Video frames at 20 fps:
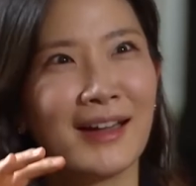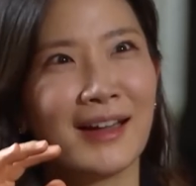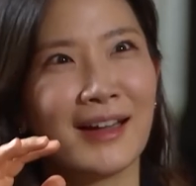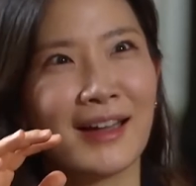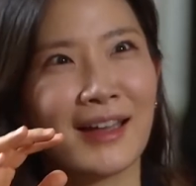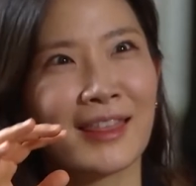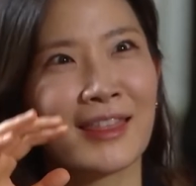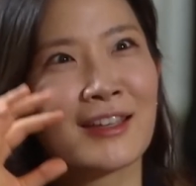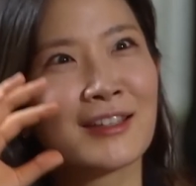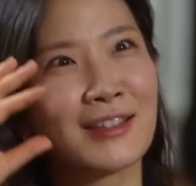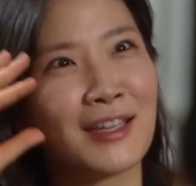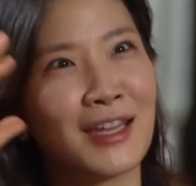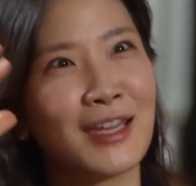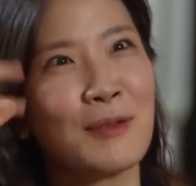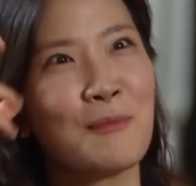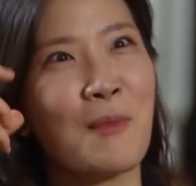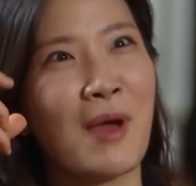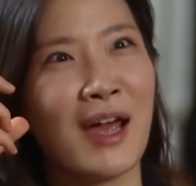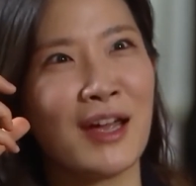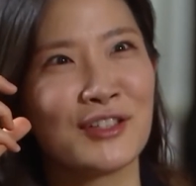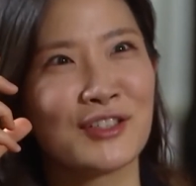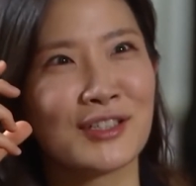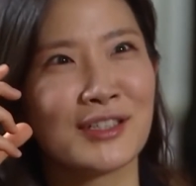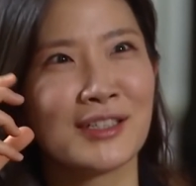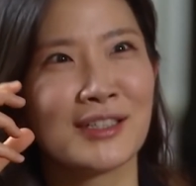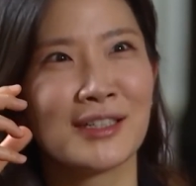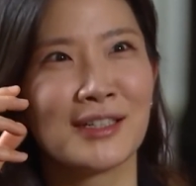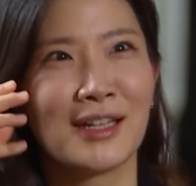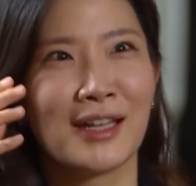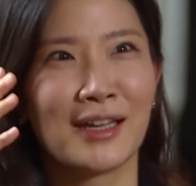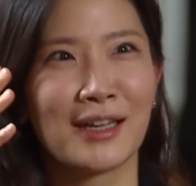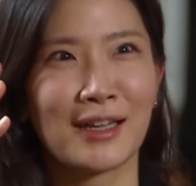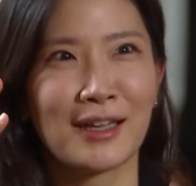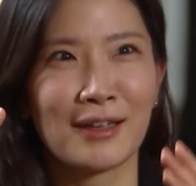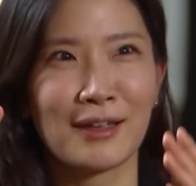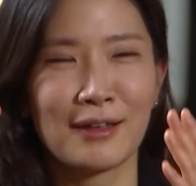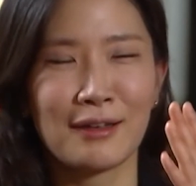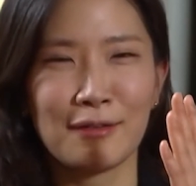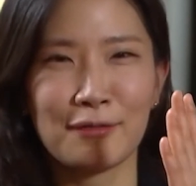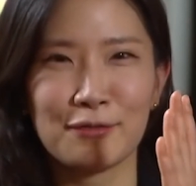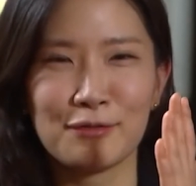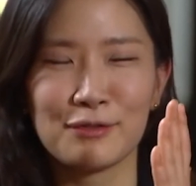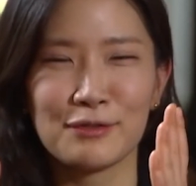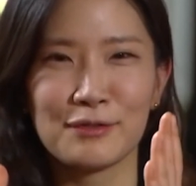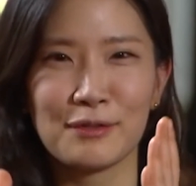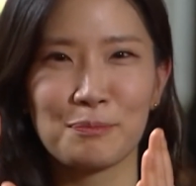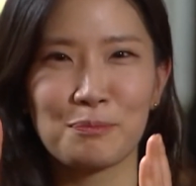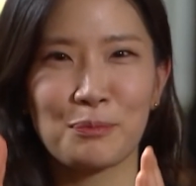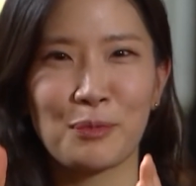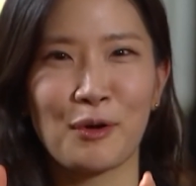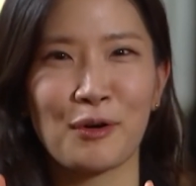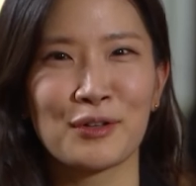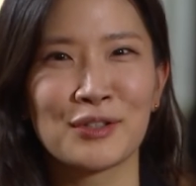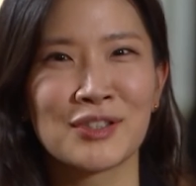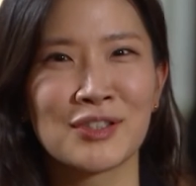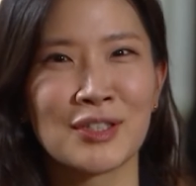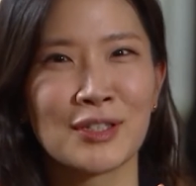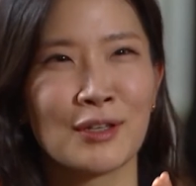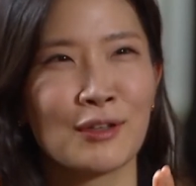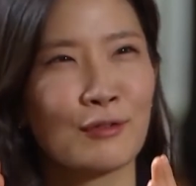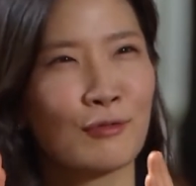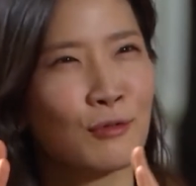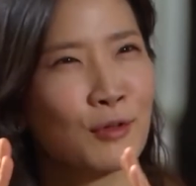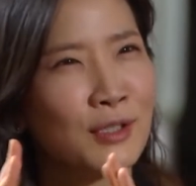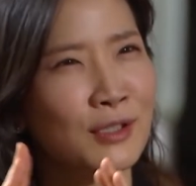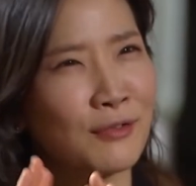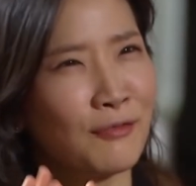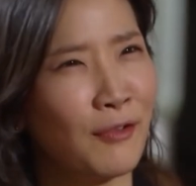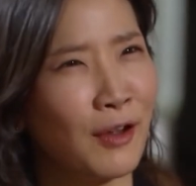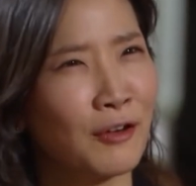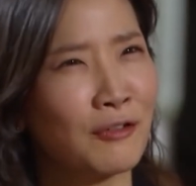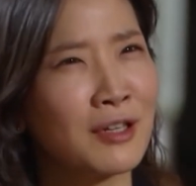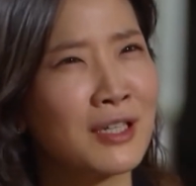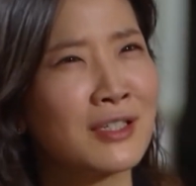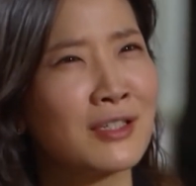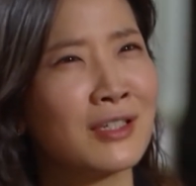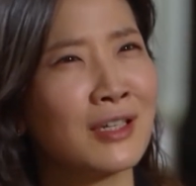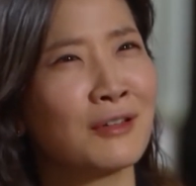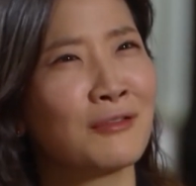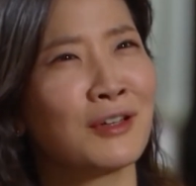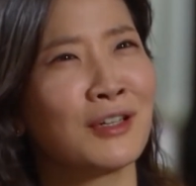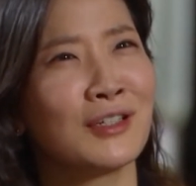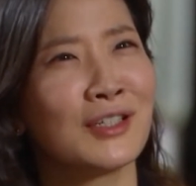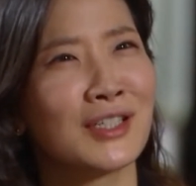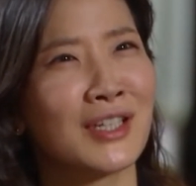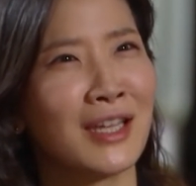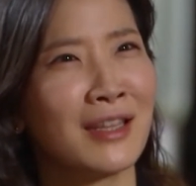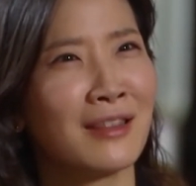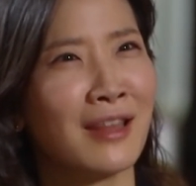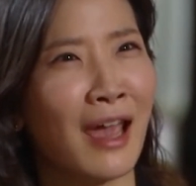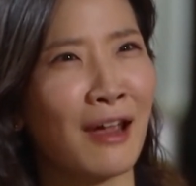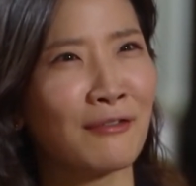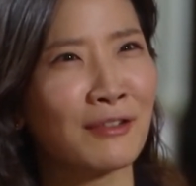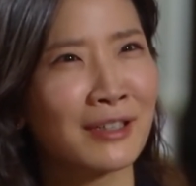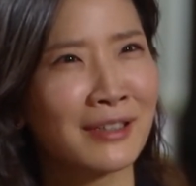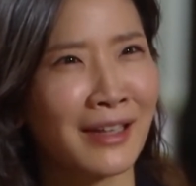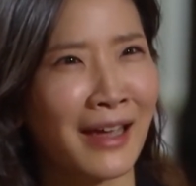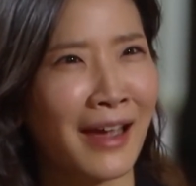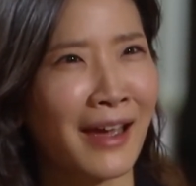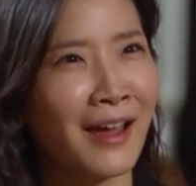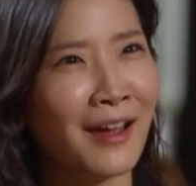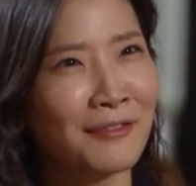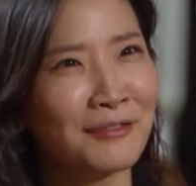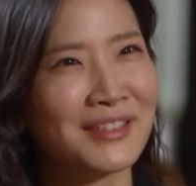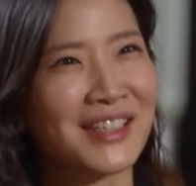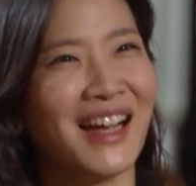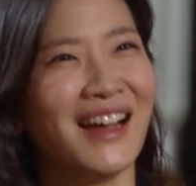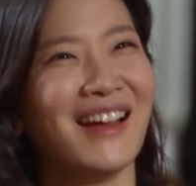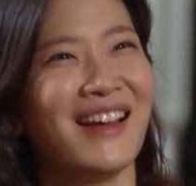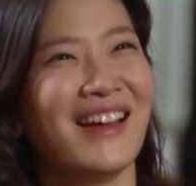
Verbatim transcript: I think they imagine like a person who is very serious and never laughs.